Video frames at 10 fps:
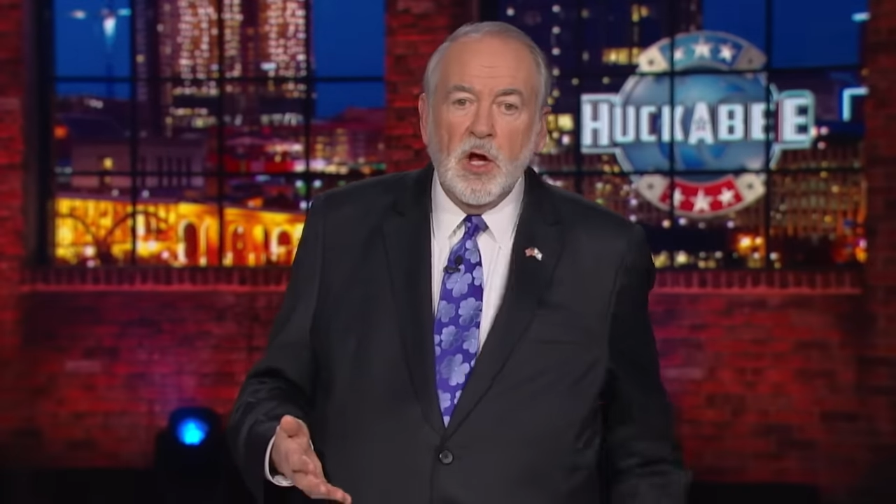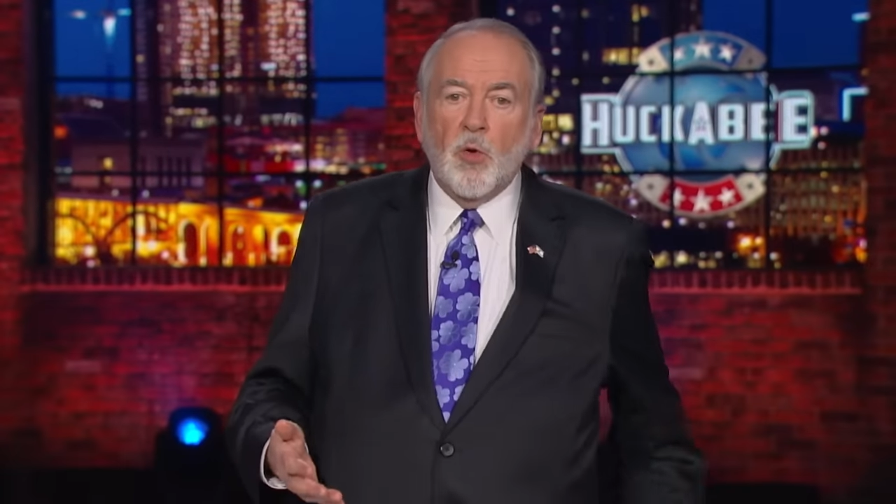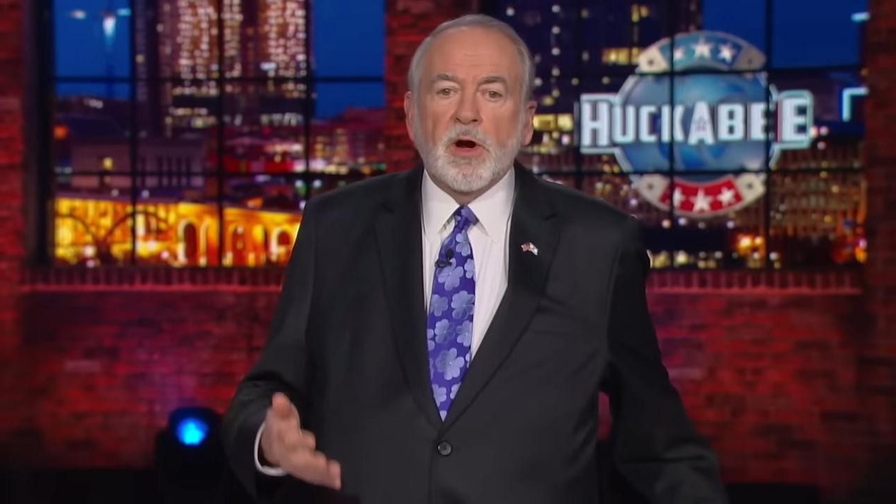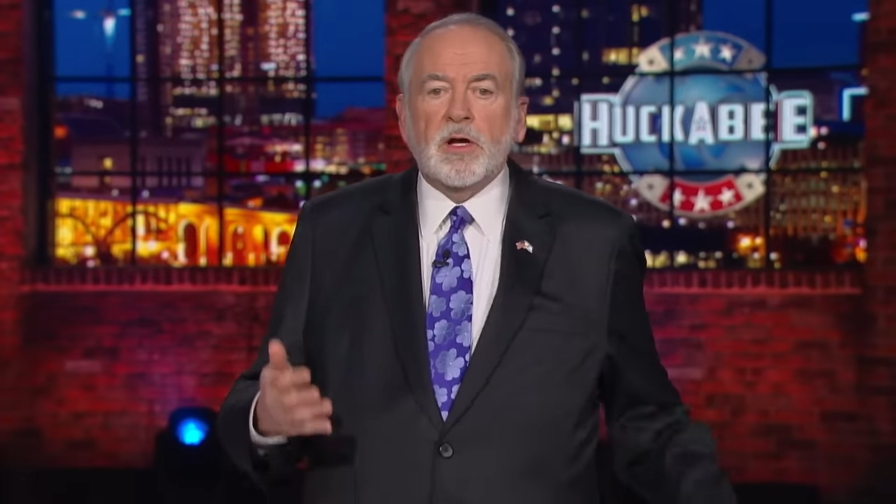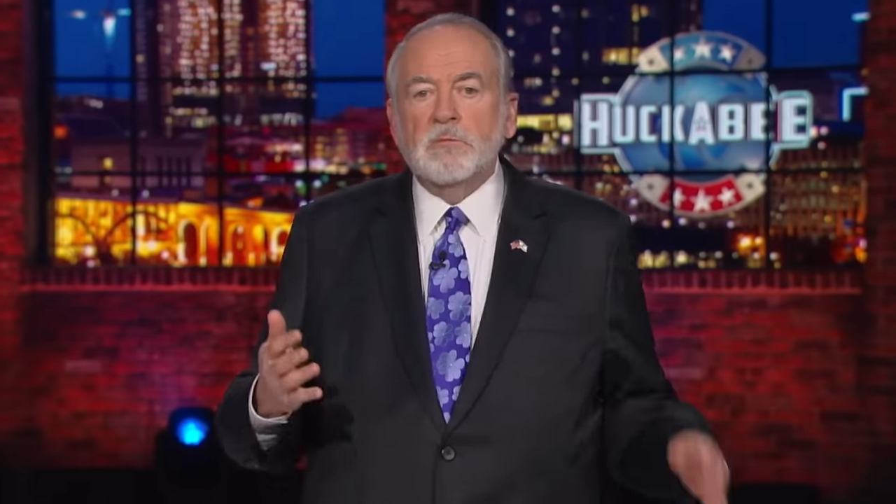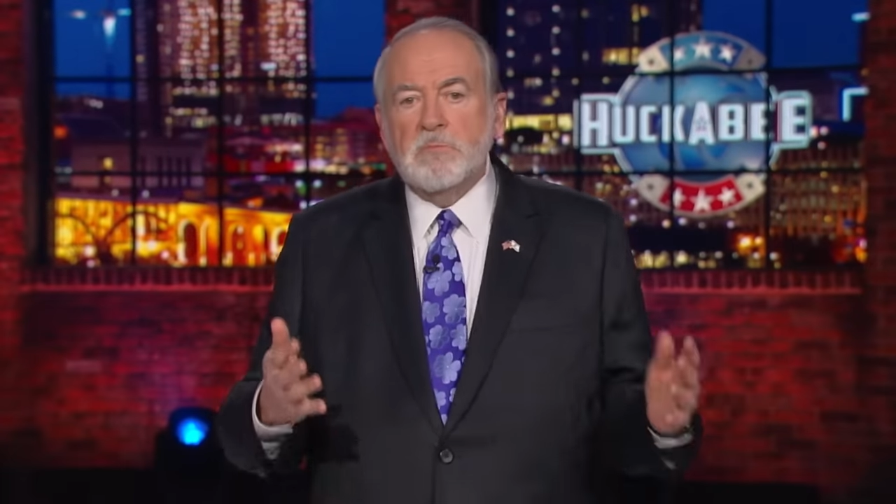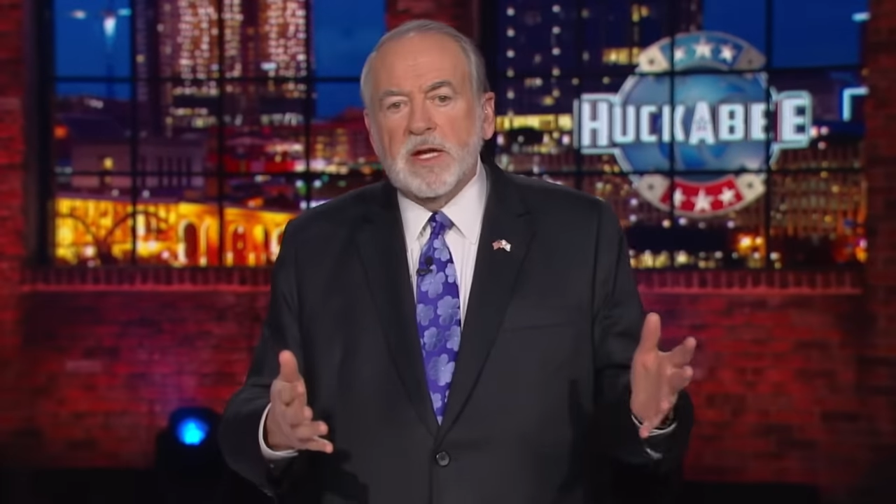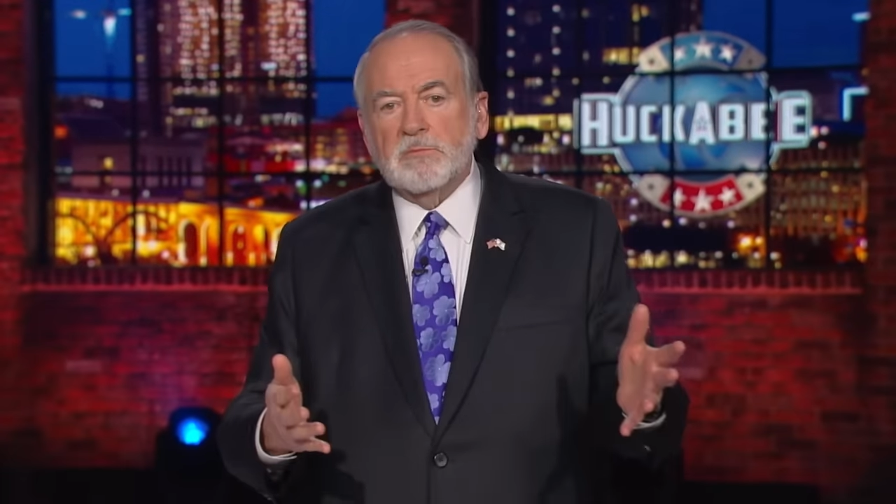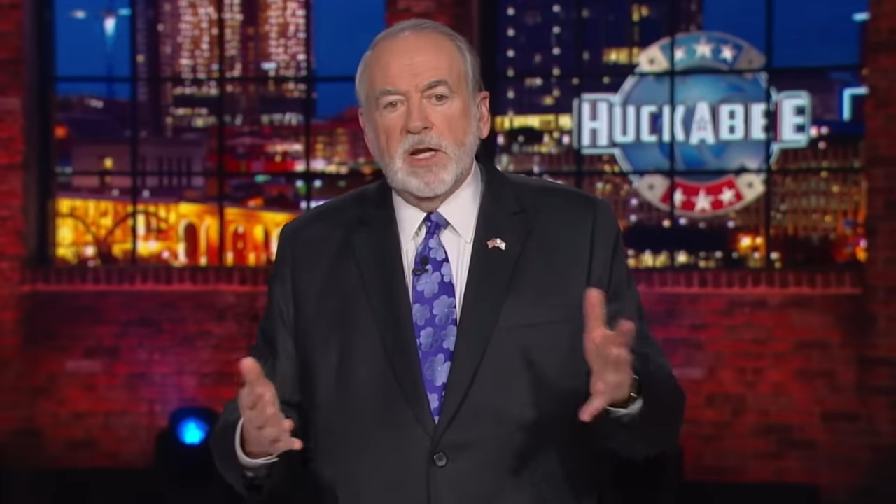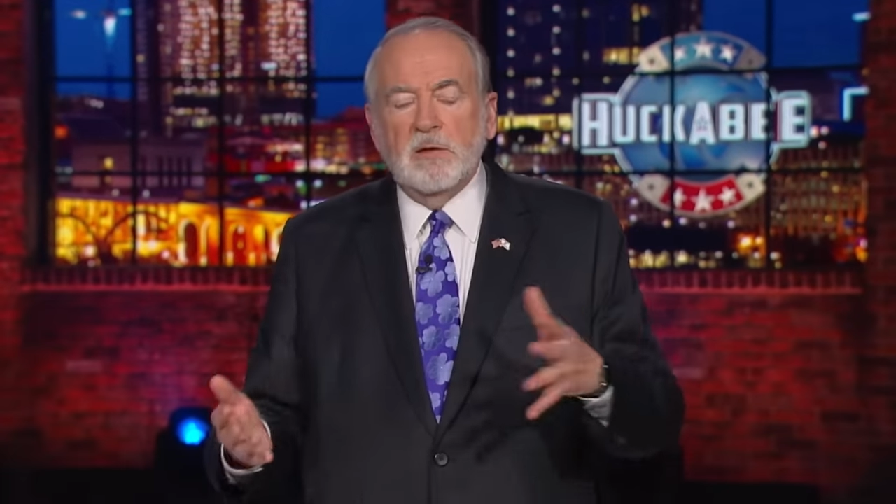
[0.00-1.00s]
where
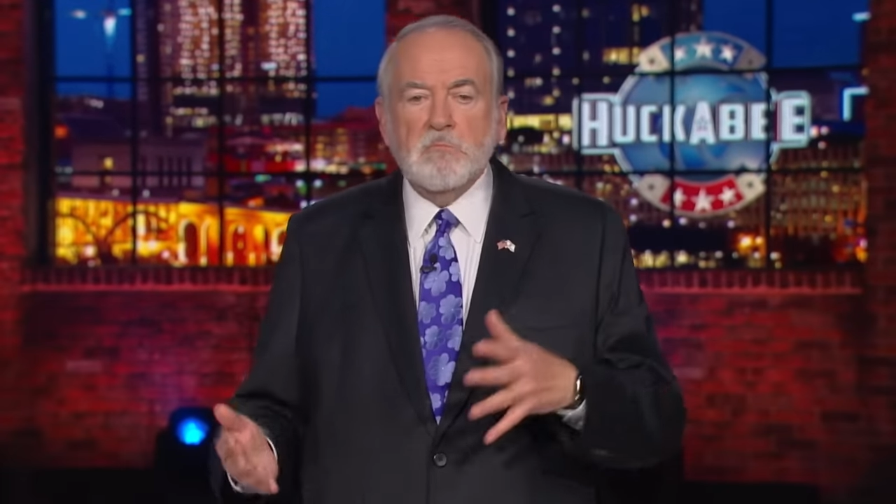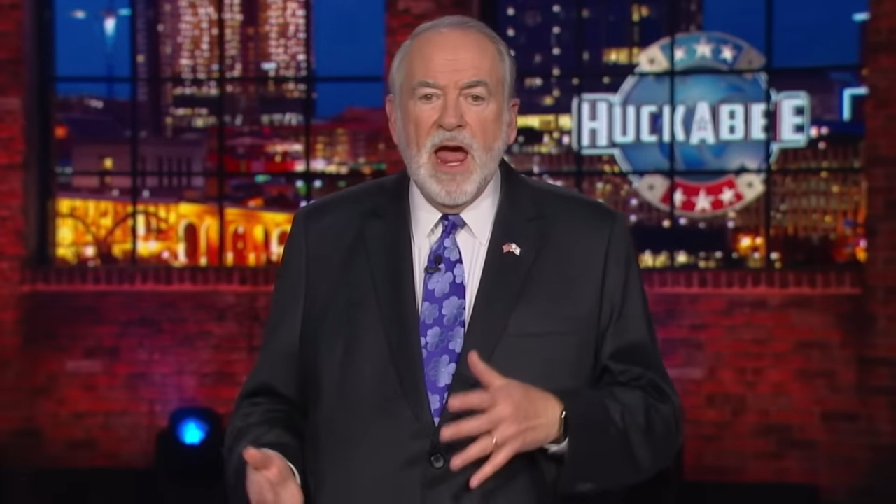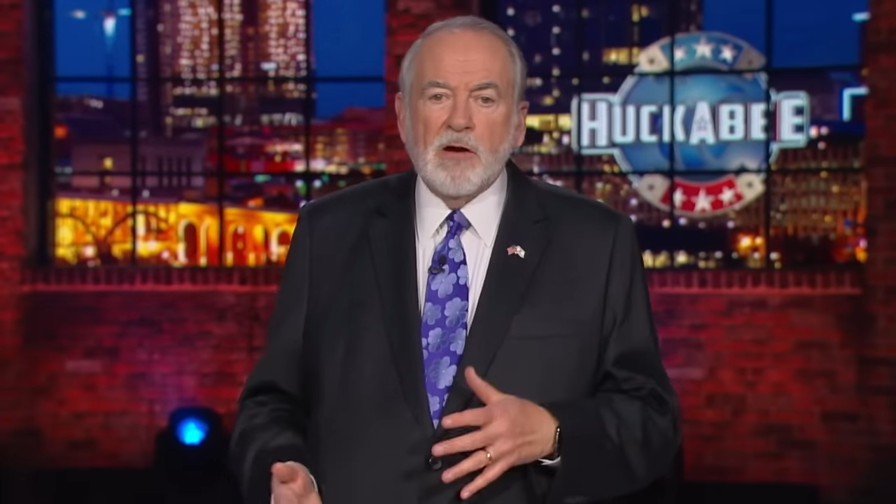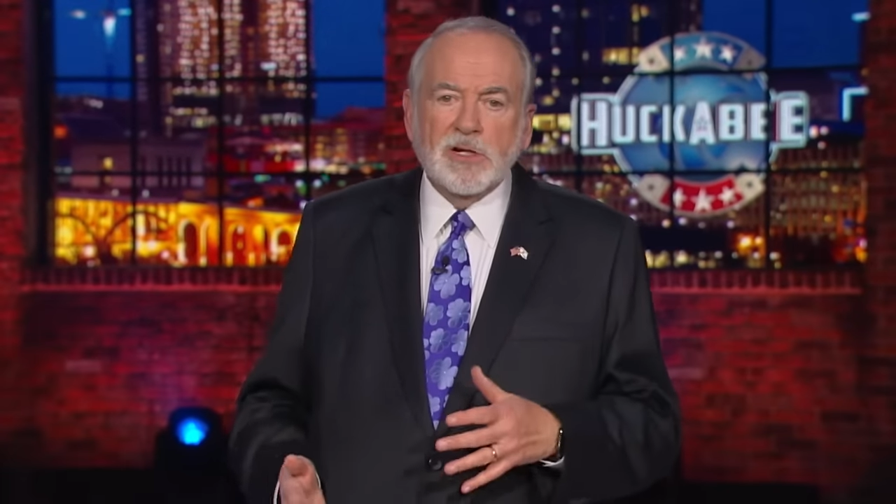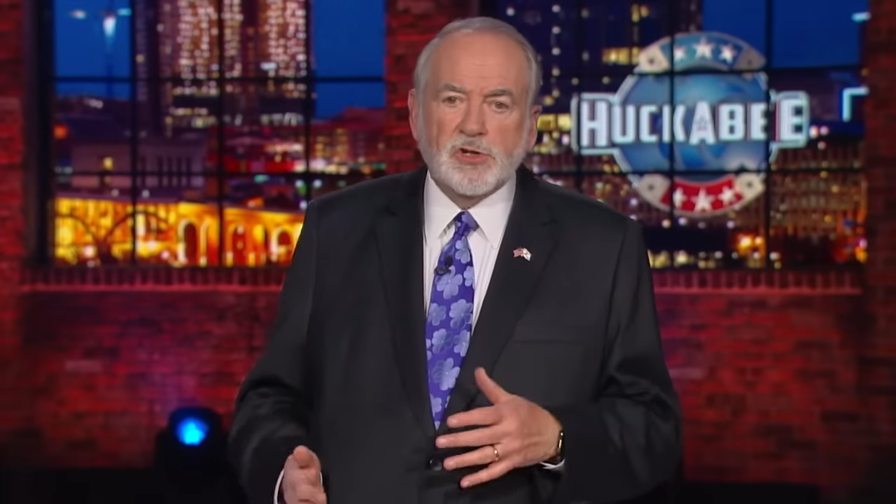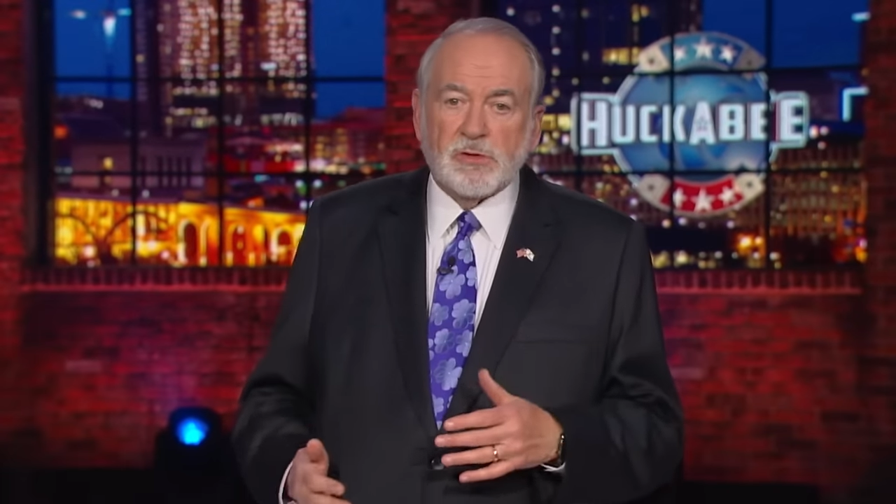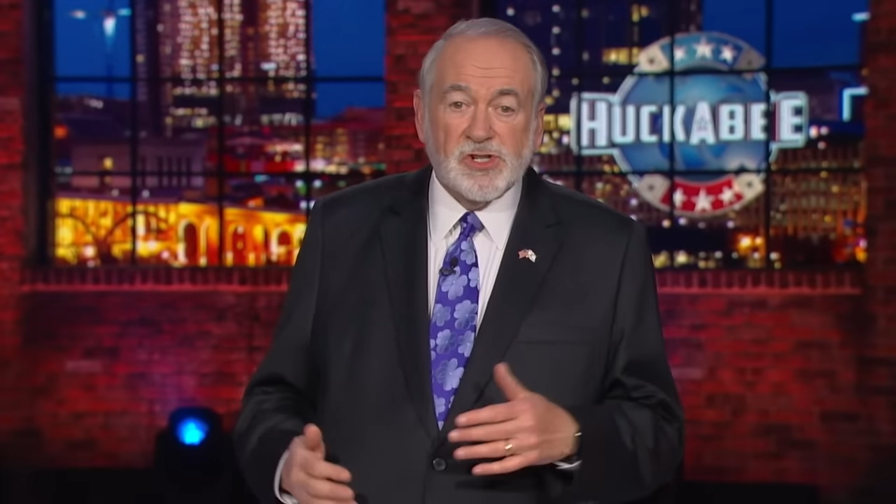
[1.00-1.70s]
commitment and marriage were